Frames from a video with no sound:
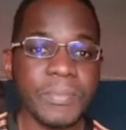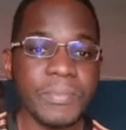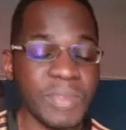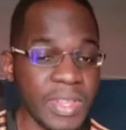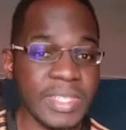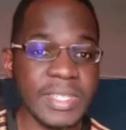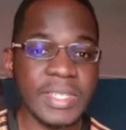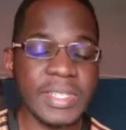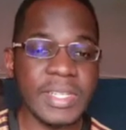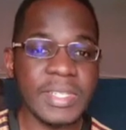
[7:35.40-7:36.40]
Brothers and
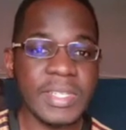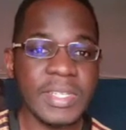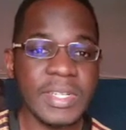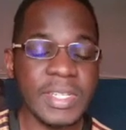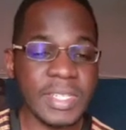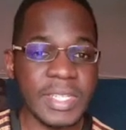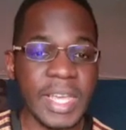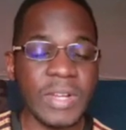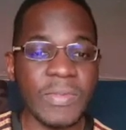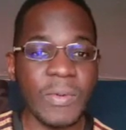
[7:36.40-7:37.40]
sisters, this is
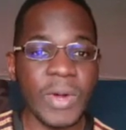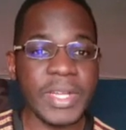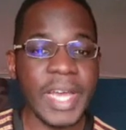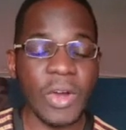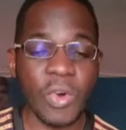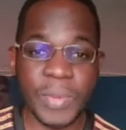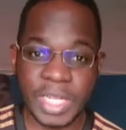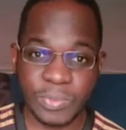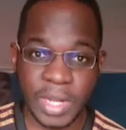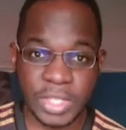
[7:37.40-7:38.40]
the end of the word. I hope it
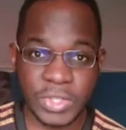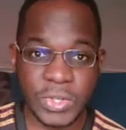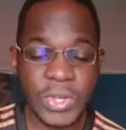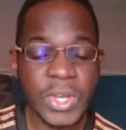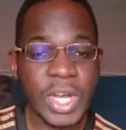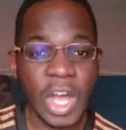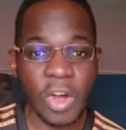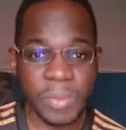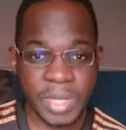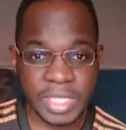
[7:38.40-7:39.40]
has blessed you.
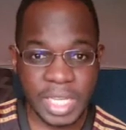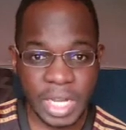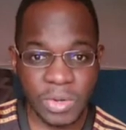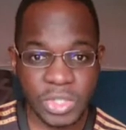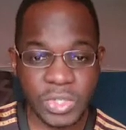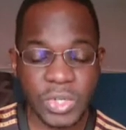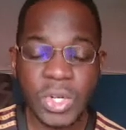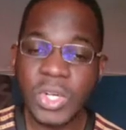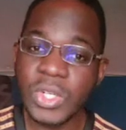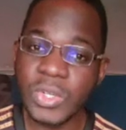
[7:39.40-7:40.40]
I hope it has encouraged you.
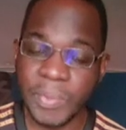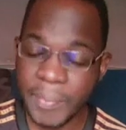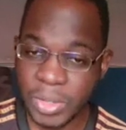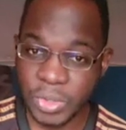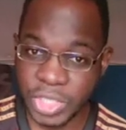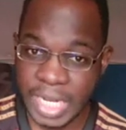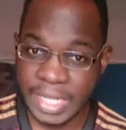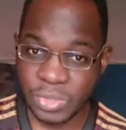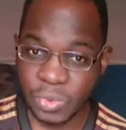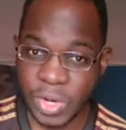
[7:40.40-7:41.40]
Remember to
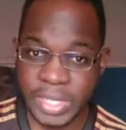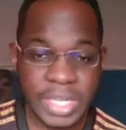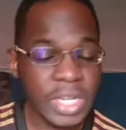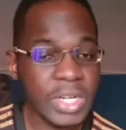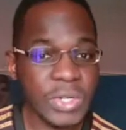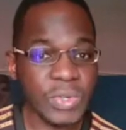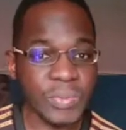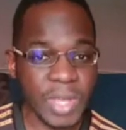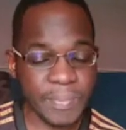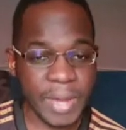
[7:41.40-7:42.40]
share this word.
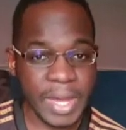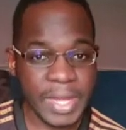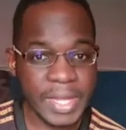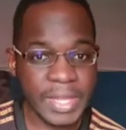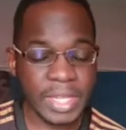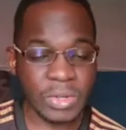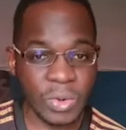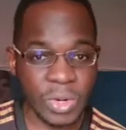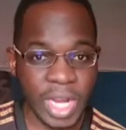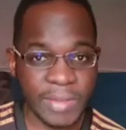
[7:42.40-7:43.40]
Remember that
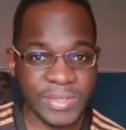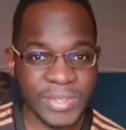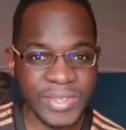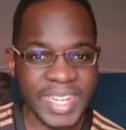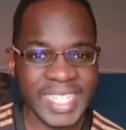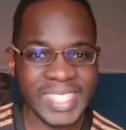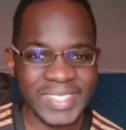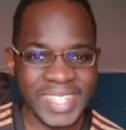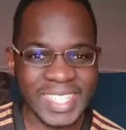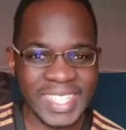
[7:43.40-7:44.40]
God loves you.
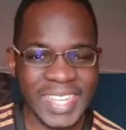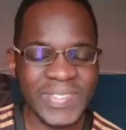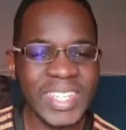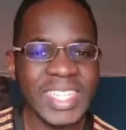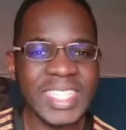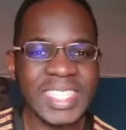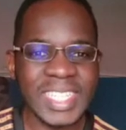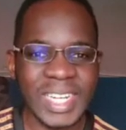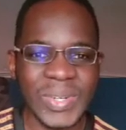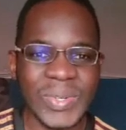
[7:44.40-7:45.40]
Until next time,
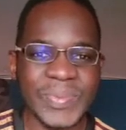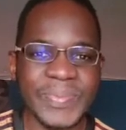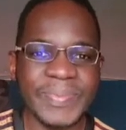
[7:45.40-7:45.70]
shalom.